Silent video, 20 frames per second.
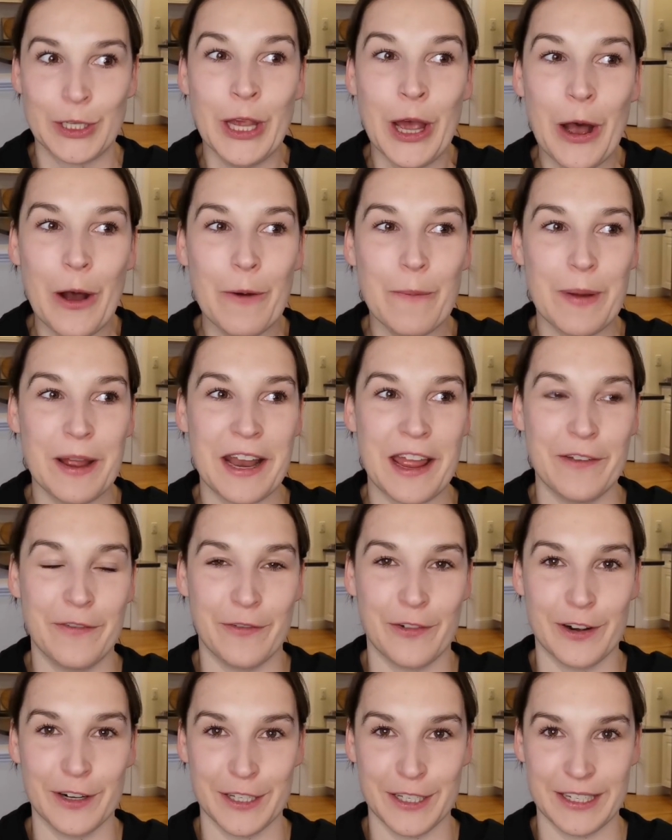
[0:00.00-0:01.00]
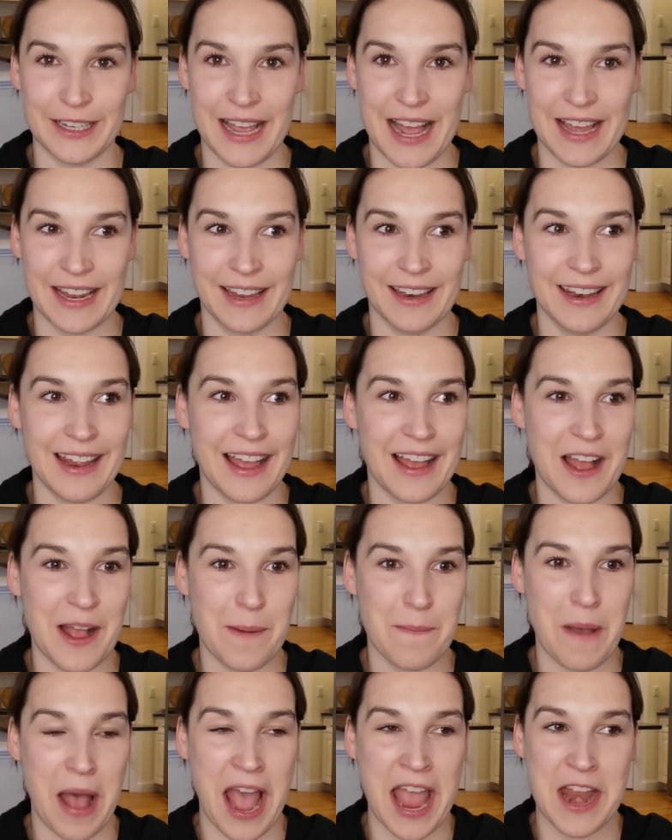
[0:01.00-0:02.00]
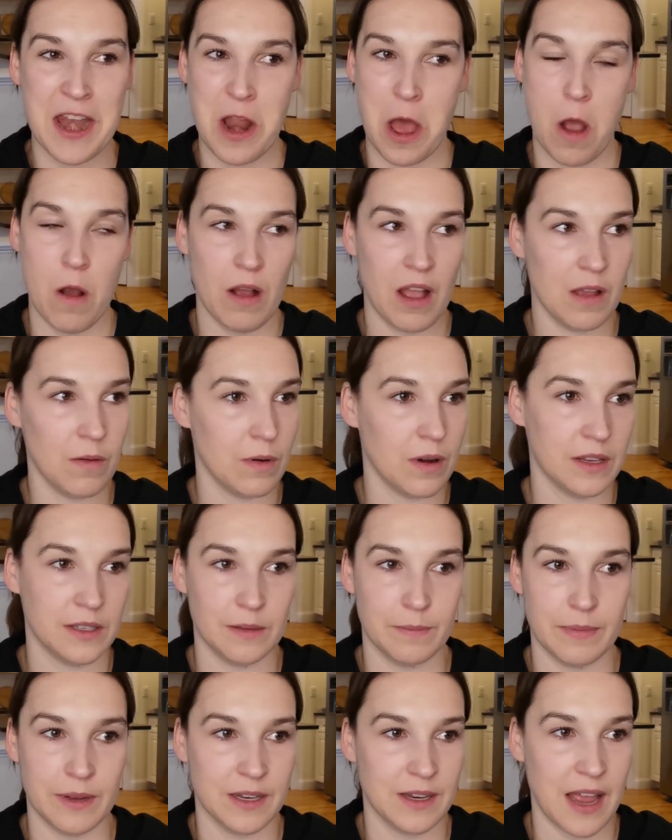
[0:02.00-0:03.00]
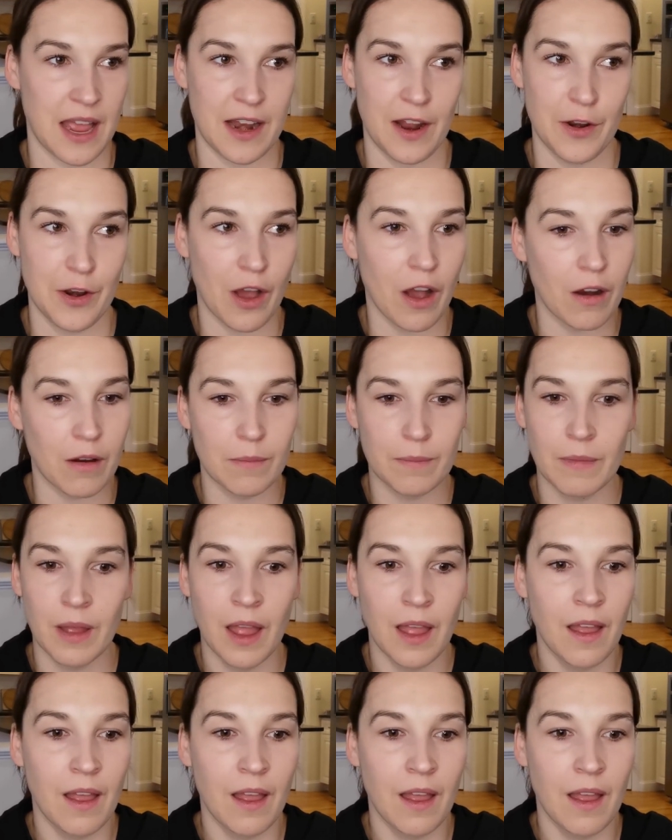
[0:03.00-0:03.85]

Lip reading: So when I first started, I know I was a bit, I don't know,